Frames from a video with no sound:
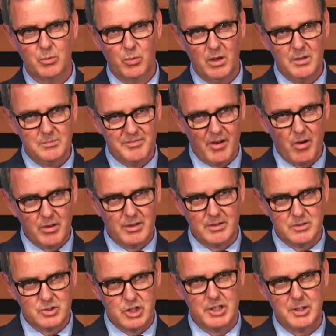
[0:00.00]
one
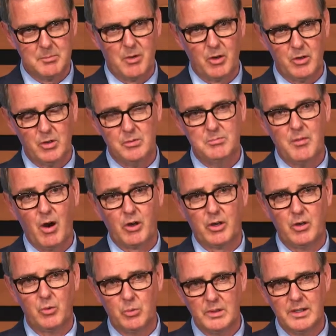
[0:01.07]
variant, genetic
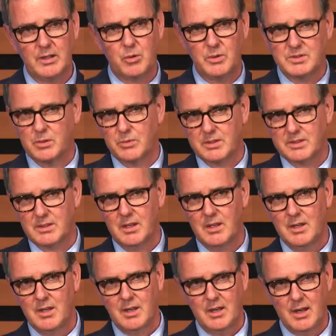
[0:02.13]
marker, will increase the risk
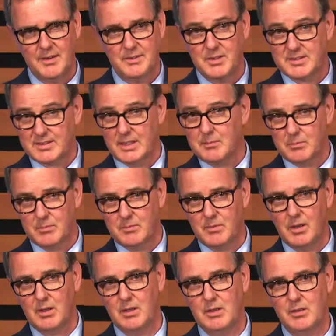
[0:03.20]
at the same
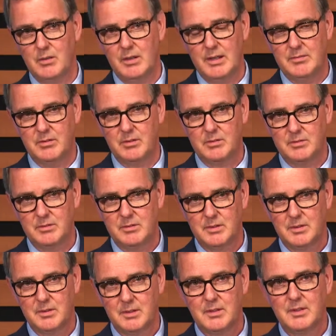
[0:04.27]
level.
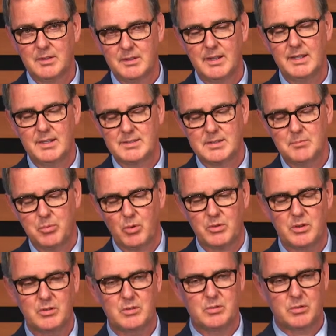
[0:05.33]
Then it's
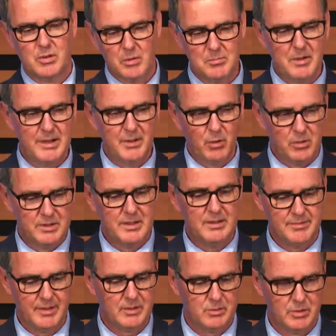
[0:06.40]
important to combine all the
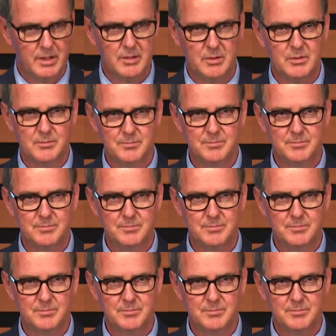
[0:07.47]
effects together.